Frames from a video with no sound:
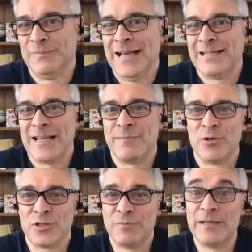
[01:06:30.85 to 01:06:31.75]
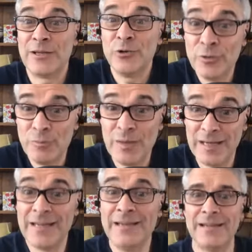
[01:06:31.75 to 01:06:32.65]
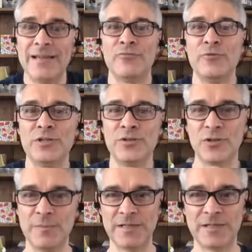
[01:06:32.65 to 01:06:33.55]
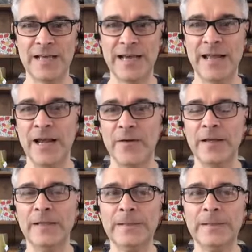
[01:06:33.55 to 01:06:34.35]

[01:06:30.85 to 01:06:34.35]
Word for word: as they possibly could be if yeah. we took them into that area.